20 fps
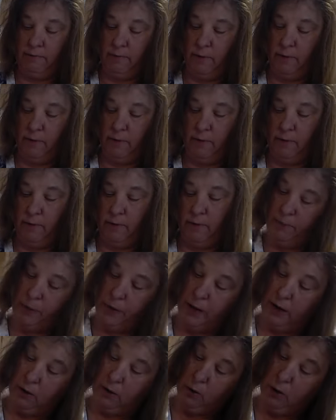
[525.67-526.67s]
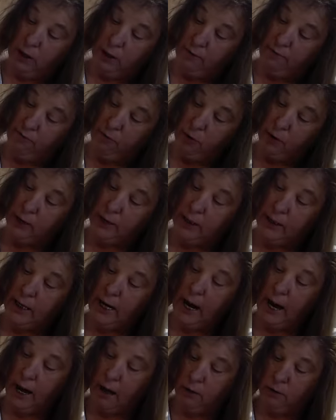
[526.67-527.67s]
a
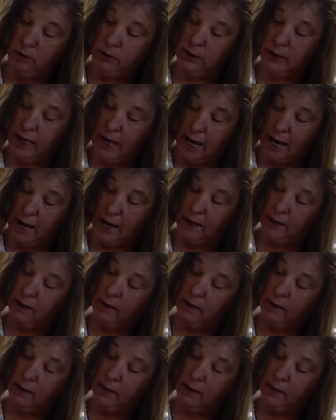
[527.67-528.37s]
14-ounce can